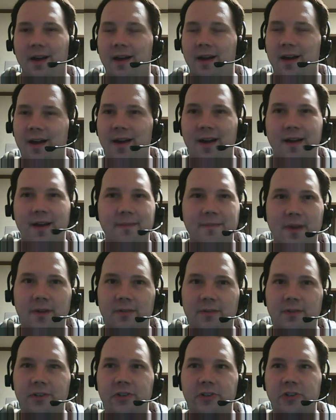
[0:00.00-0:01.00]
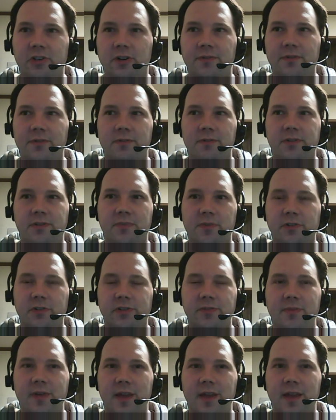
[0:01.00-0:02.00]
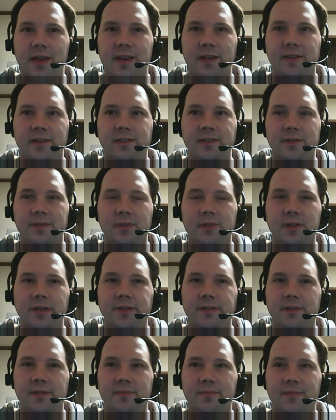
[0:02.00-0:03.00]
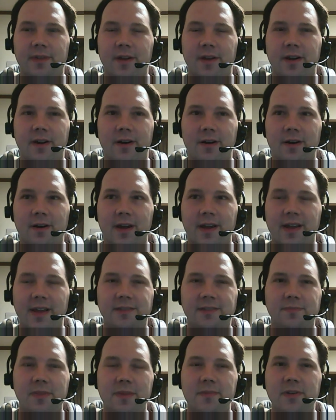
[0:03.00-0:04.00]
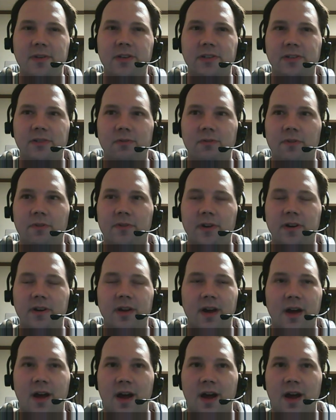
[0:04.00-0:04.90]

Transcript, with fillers: Uh, I'm not really sure if there was supposed to be any symbolism there. I guess maybe just sort of an